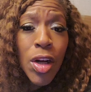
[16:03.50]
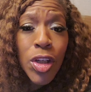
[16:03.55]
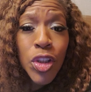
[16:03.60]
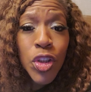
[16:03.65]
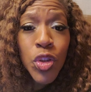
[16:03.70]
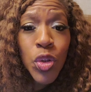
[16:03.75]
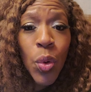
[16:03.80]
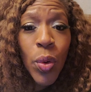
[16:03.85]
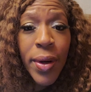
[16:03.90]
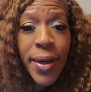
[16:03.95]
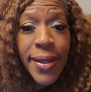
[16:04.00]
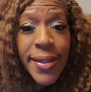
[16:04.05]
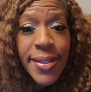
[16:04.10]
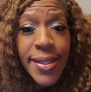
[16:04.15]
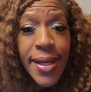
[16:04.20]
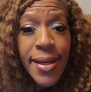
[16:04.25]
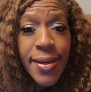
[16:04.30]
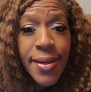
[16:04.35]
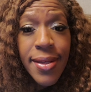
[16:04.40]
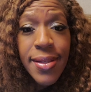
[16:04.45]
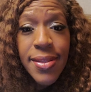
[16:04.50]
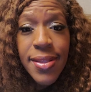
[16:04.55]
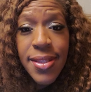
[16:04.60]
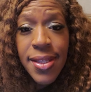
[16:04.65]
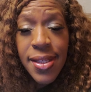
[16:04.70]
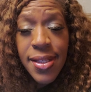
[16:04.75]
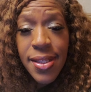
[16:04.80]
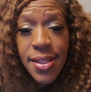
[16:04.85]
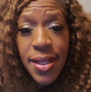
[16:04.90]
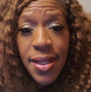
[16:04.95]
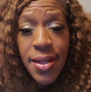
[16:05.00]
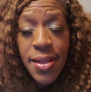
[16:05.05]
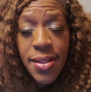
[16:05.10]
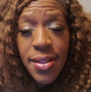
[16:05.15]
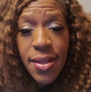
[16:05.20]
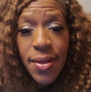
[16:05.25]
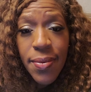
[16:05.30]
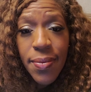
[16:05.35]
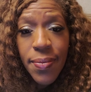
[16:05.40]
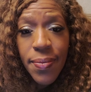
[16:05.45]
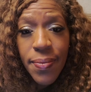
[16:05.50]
Her story is inconsistent.